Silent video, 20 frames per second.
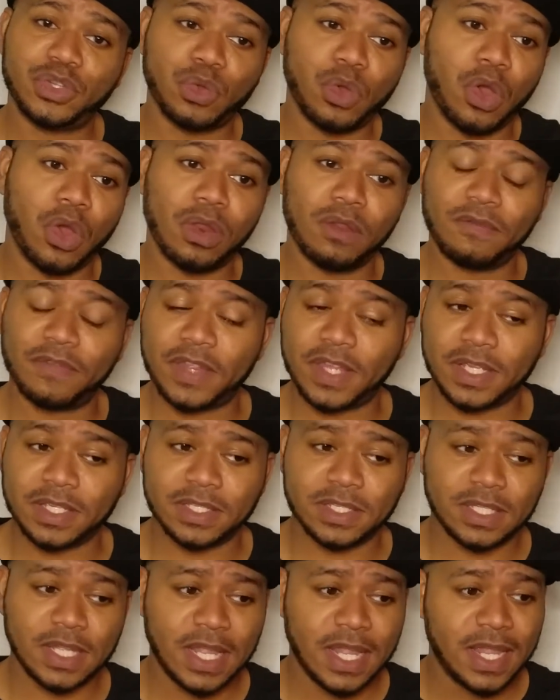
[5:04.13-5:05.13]
all of this
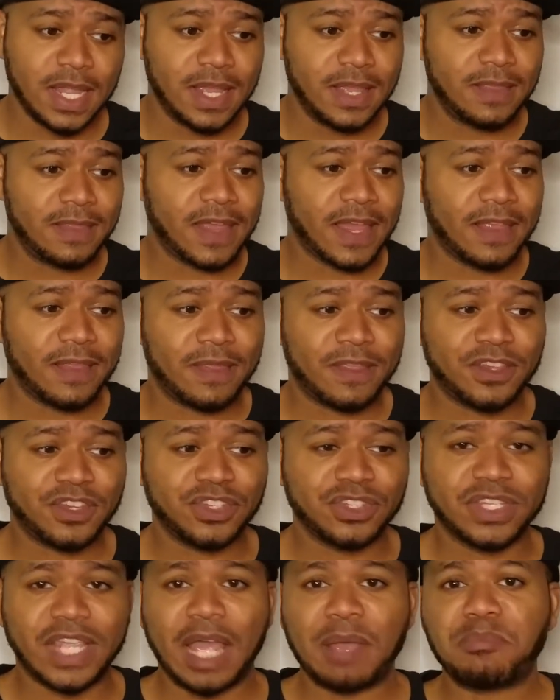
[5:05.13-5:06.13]
that she's
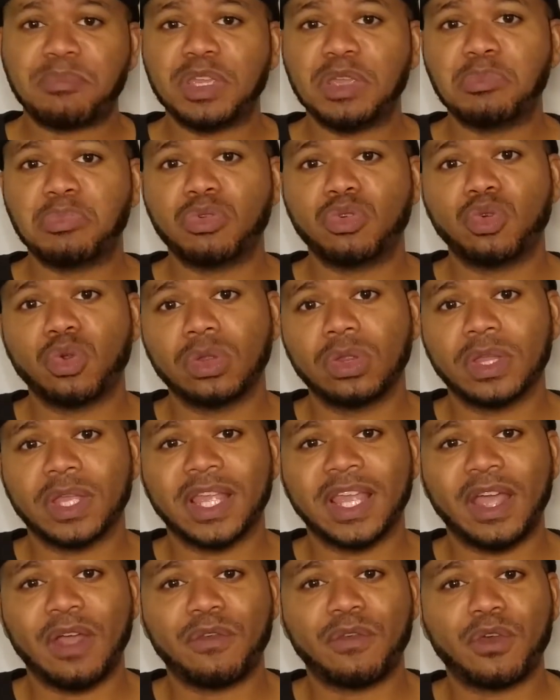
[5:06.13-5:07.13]
got people who are looking
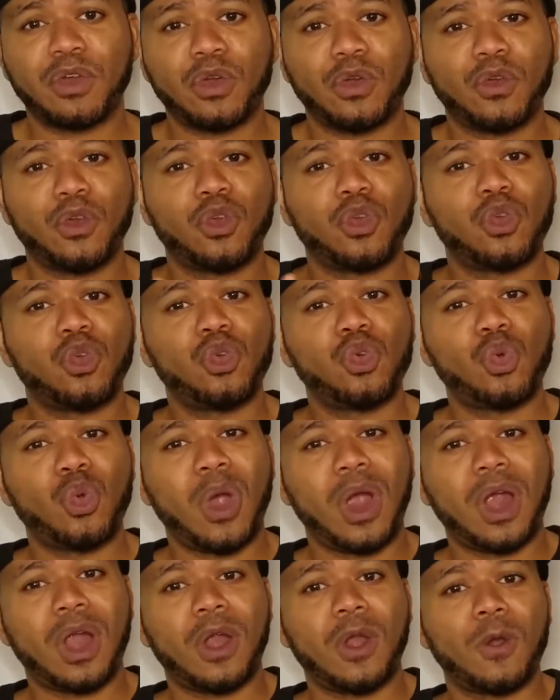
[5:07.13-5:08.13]
out for her who
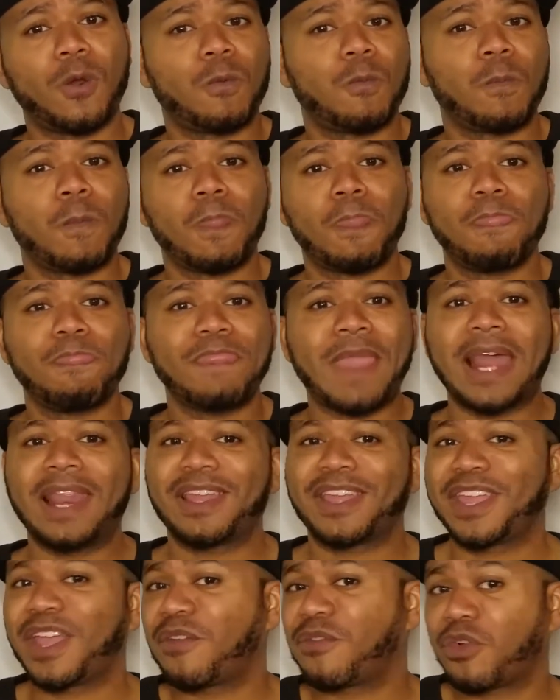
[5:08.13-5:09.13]
are not looking
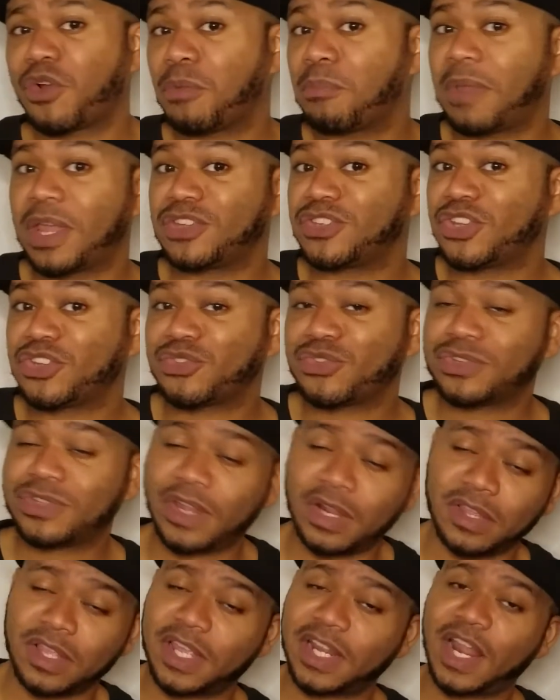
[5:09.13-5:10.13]
out for her best interest. They're
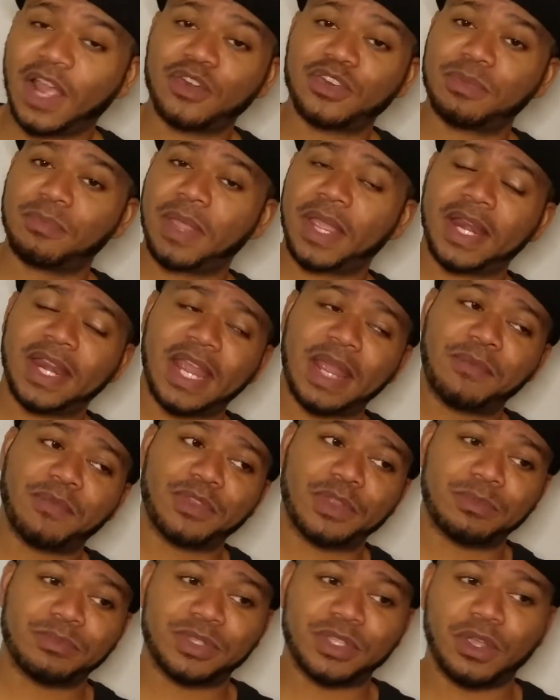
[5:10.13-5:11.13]
looking out to make a name for
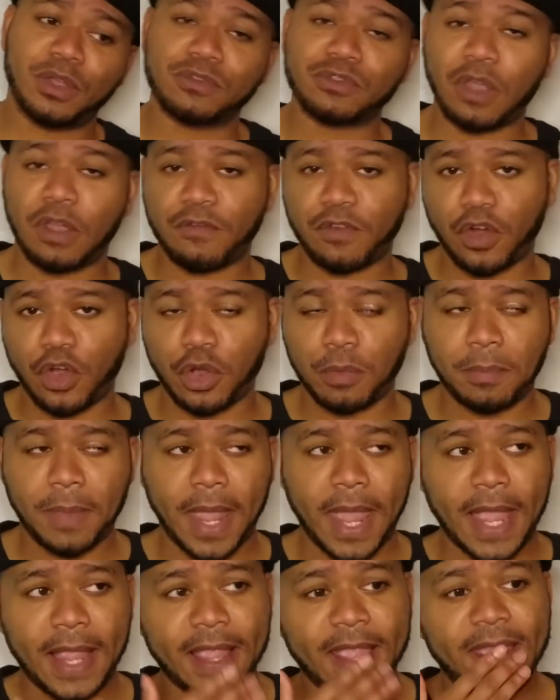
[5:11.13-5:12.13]
themselves off of her
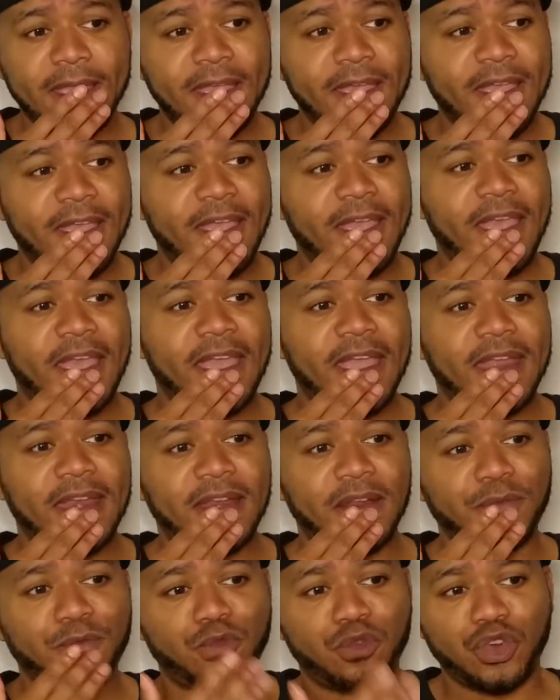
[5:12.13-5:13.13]
back. And
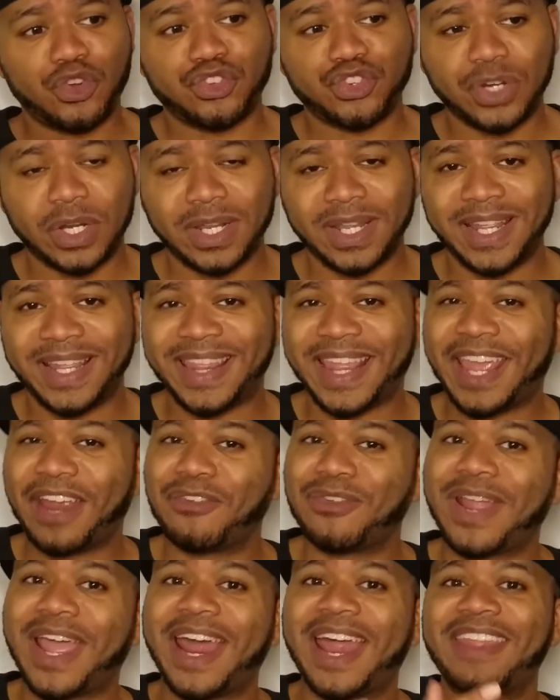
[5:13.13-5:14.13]
unfortunately, they have
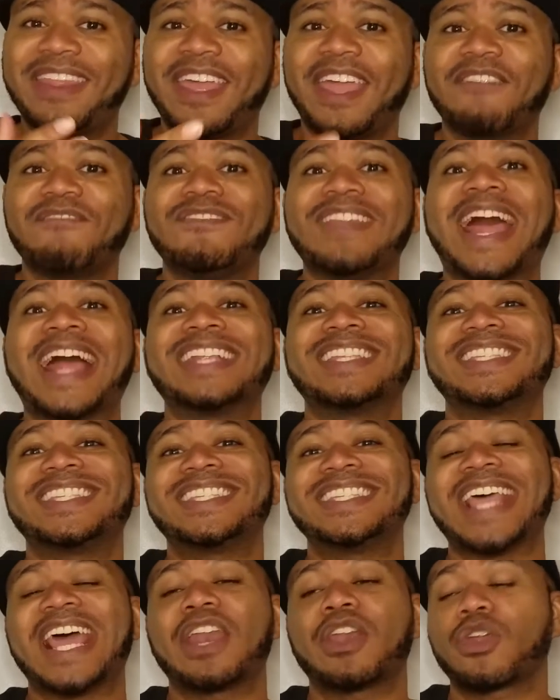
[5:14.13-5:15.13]
not, they have not
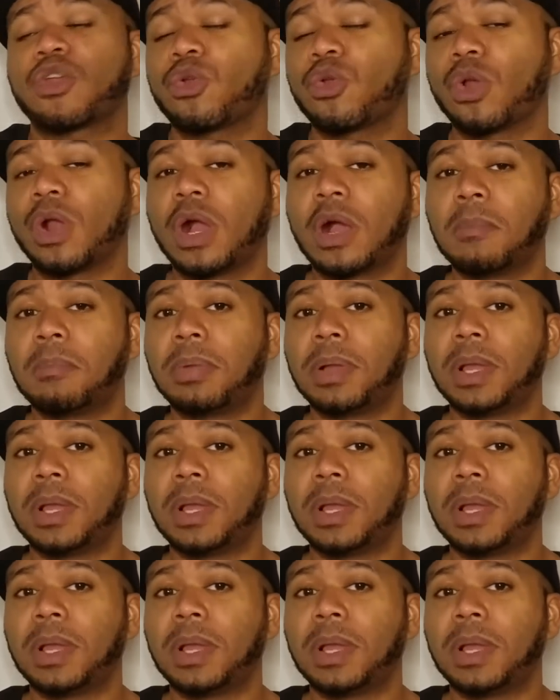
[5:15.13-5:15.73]
set her up